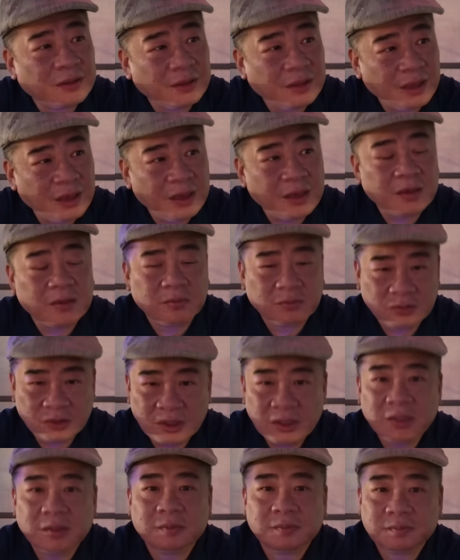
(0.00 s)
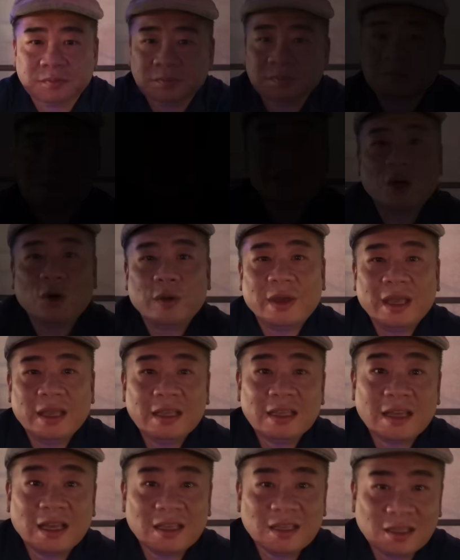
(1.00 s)
Yeah, yeah. So
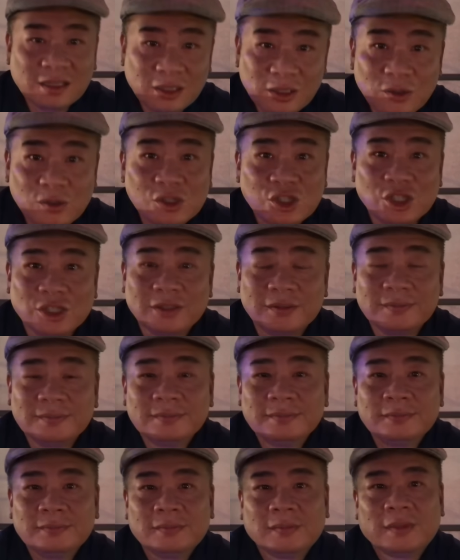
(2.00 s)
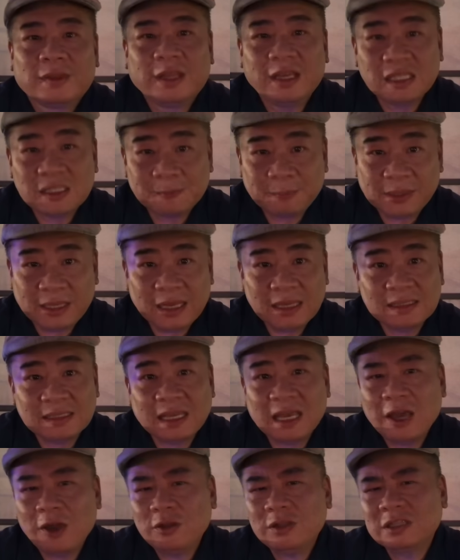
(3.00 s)
in conclusion, this place
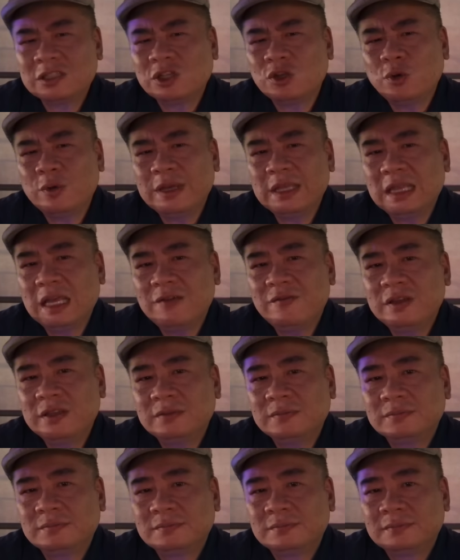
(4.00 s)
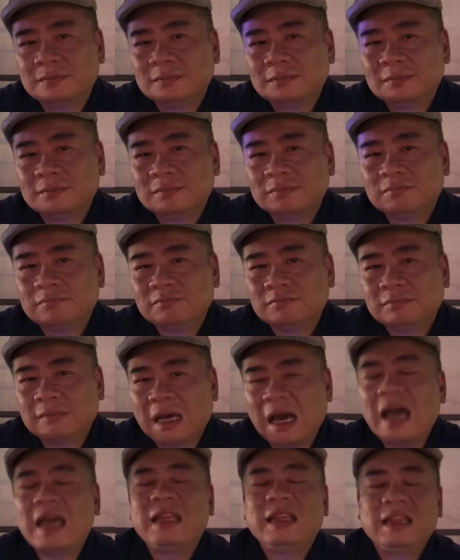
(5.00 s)
here, the 211,
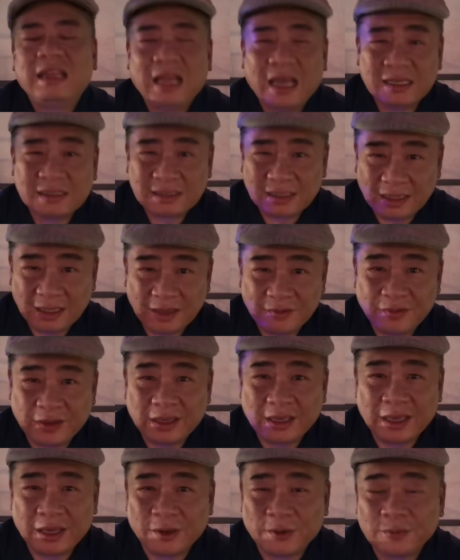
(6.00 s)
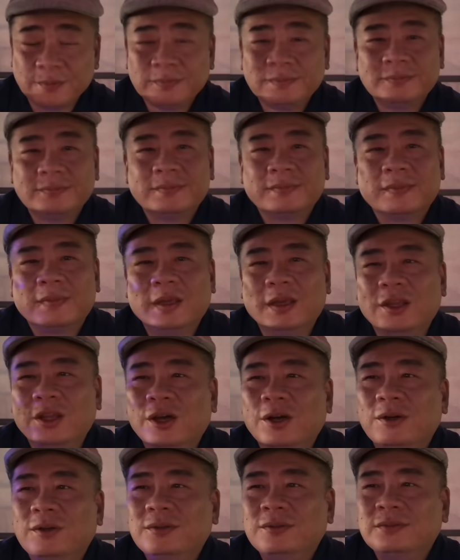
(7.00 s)
I liked living here, you
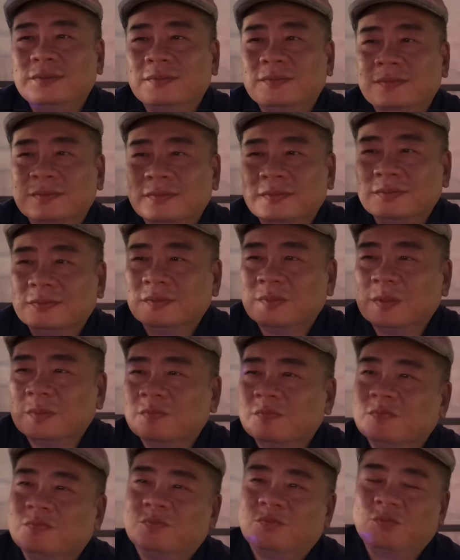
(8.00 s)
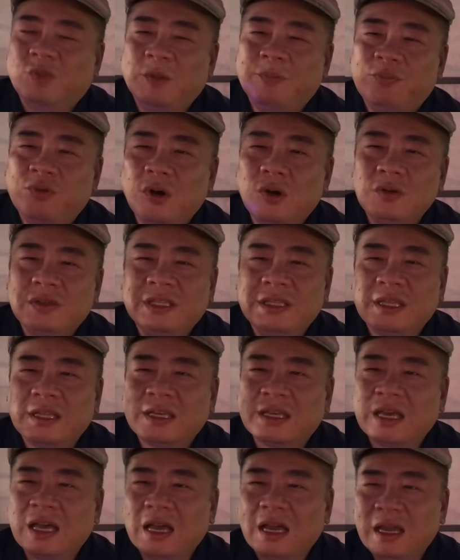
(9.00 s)
know? The pros and the
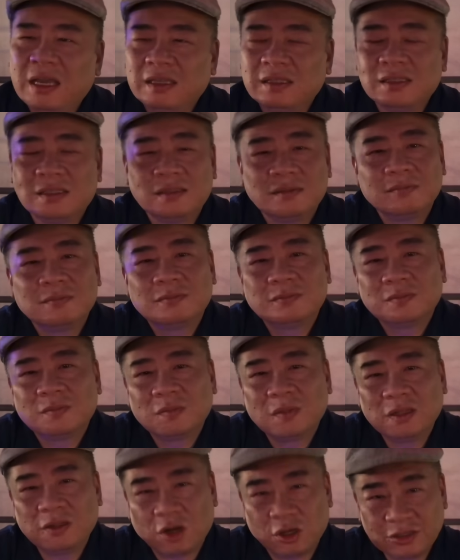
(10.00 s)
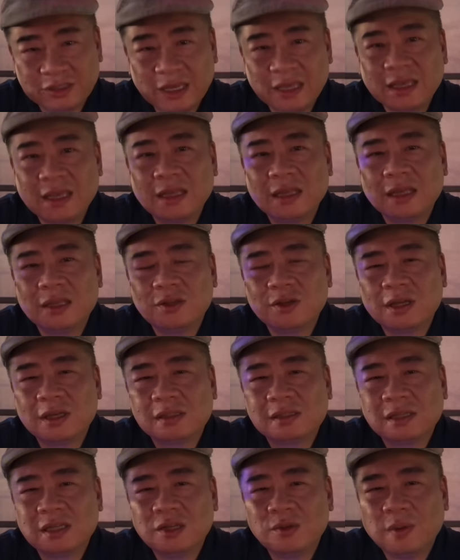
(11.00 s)
cons are taken into
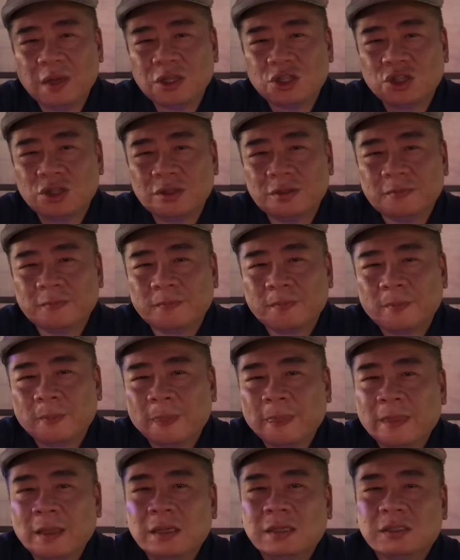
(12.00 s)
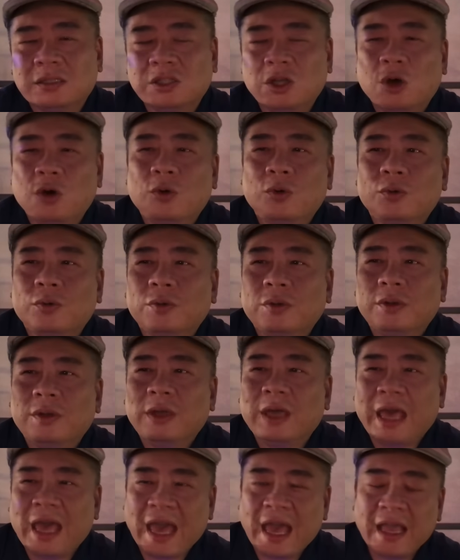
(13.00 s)
consideration. So
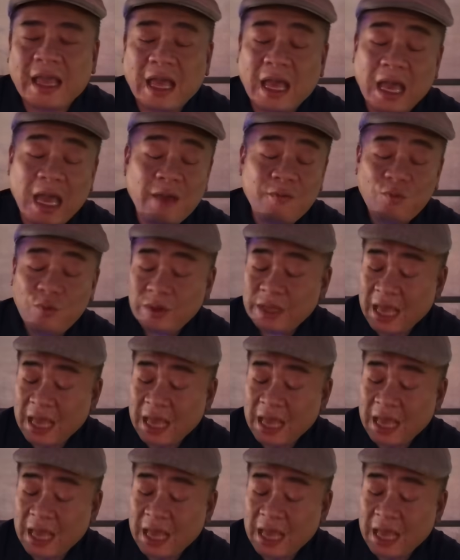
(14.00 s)
I would